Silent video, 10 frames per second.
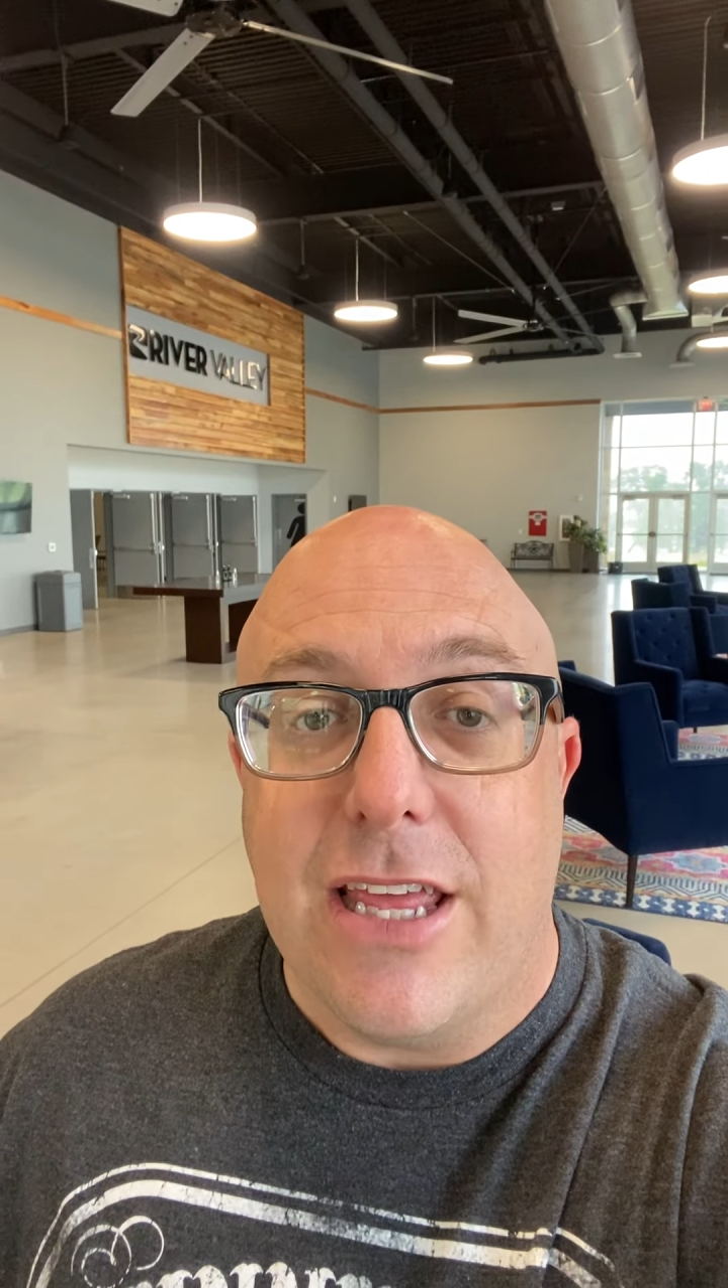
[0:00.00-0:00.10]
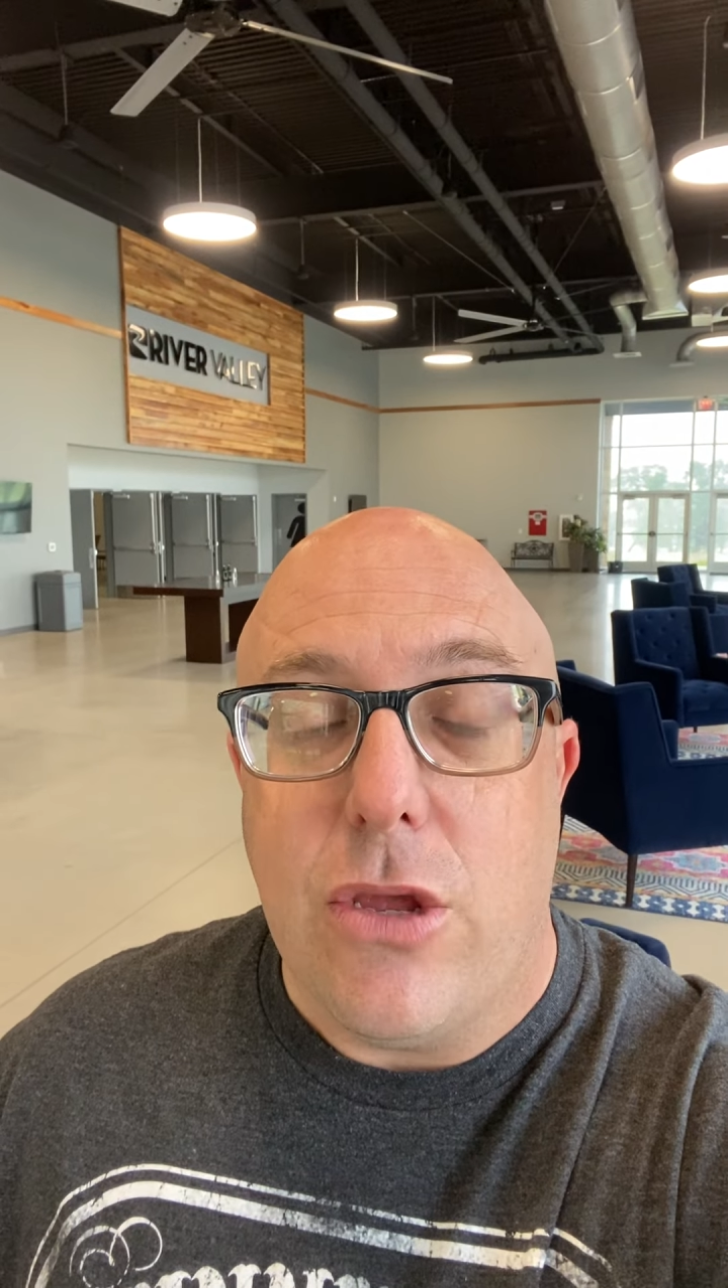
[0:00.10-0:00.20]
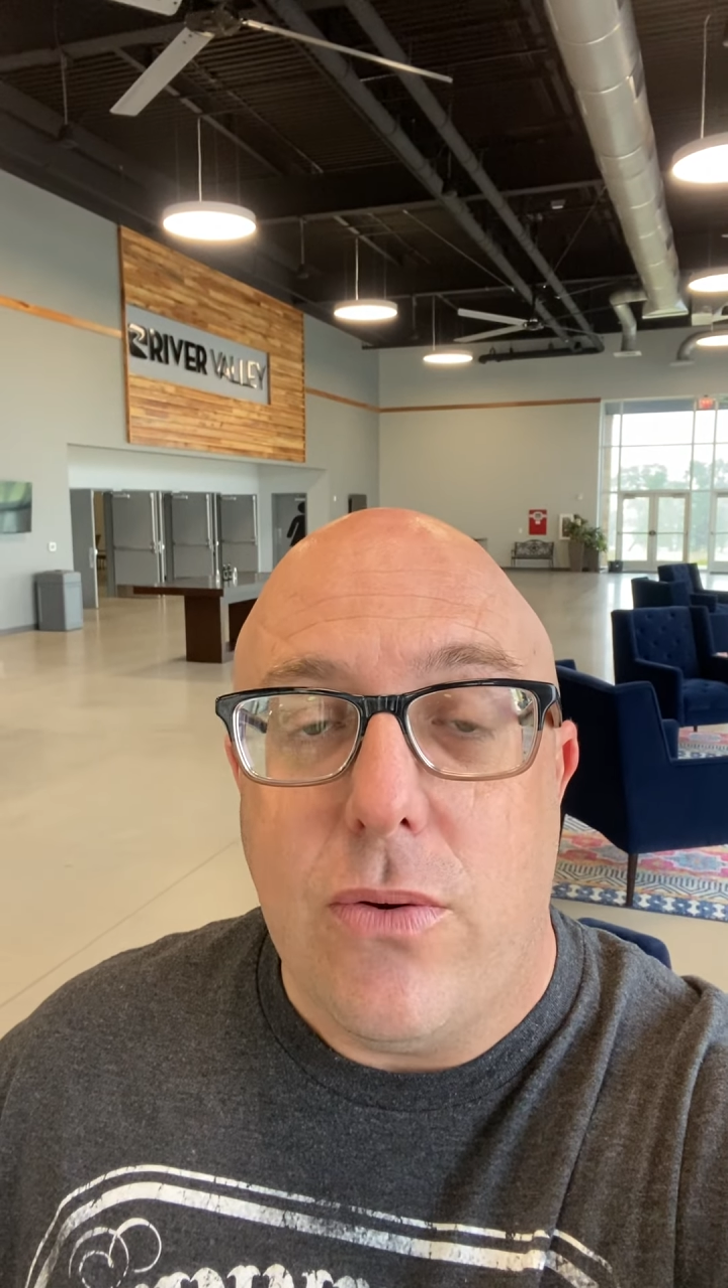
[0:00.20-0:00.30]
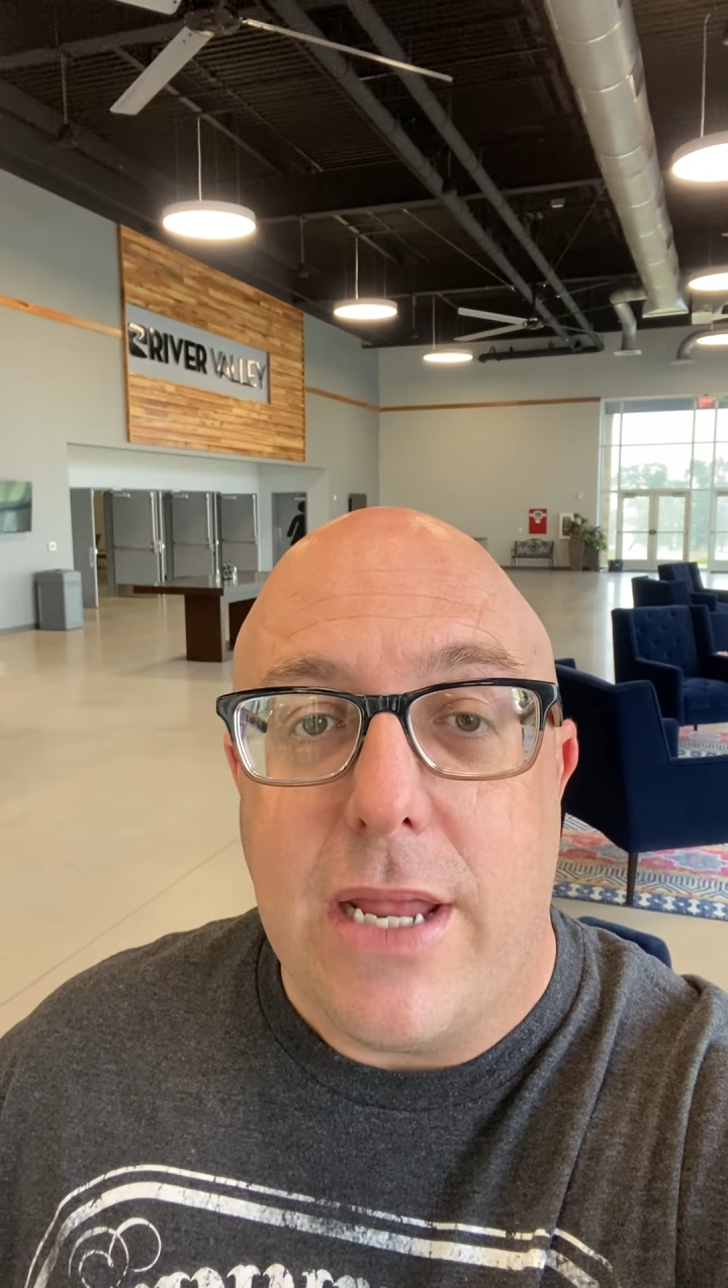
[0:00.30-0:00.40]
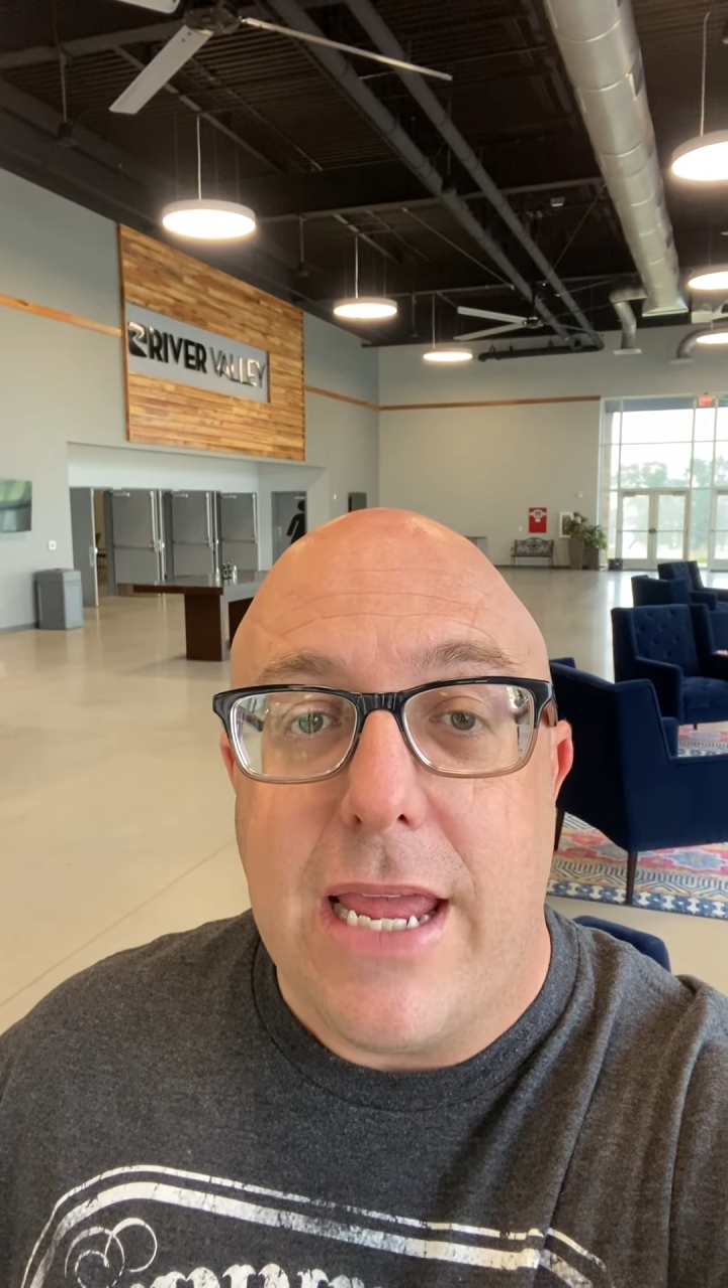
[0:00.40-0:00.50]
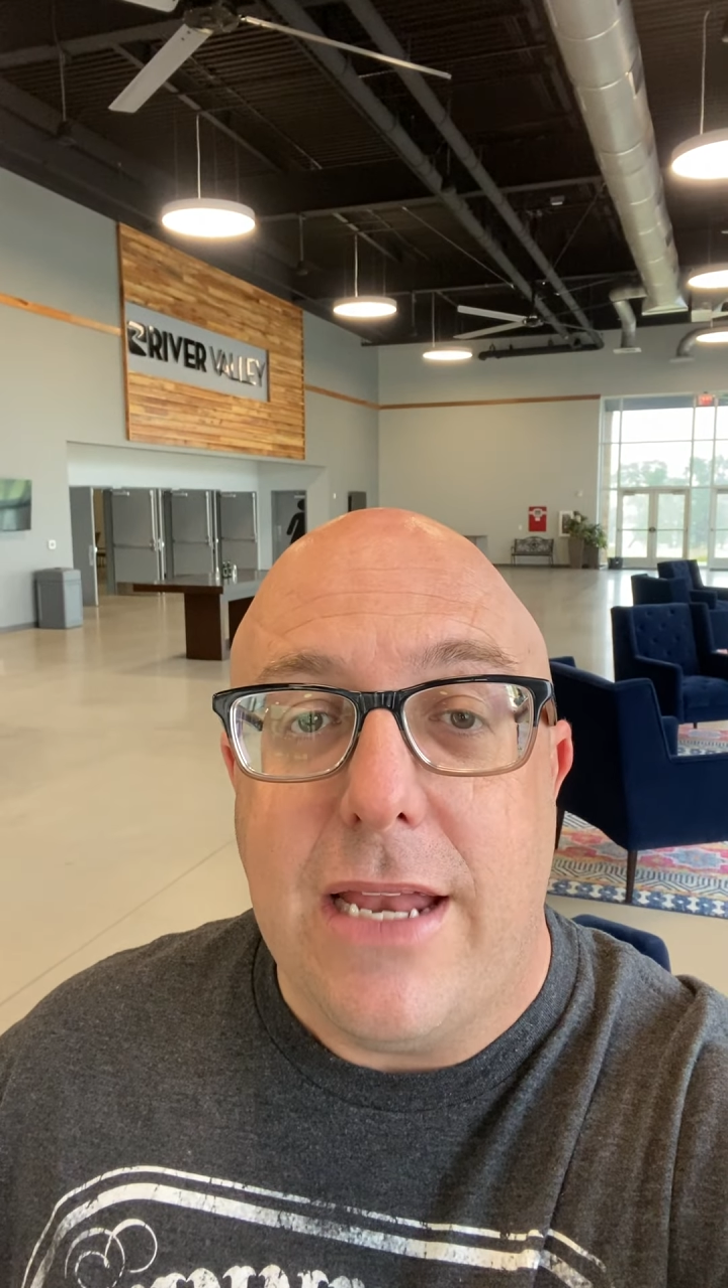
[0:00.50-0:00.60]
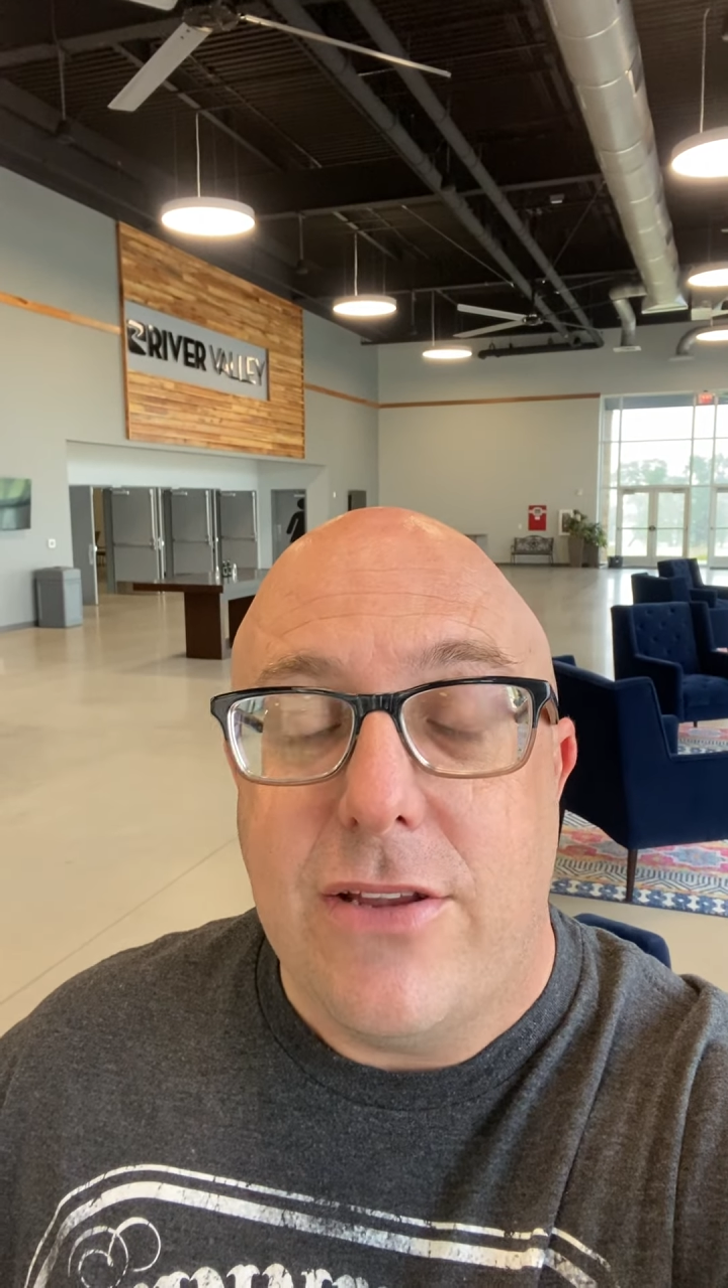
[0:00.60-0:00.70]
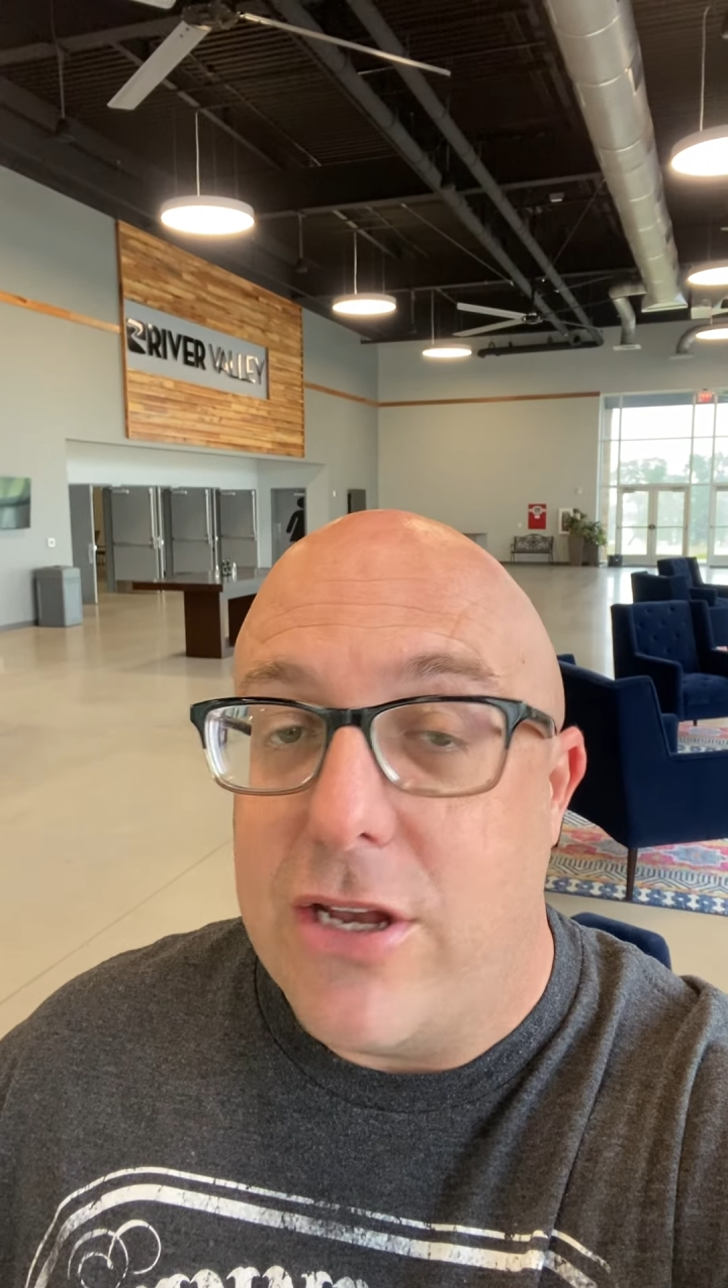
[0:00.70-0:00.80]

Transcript: that you need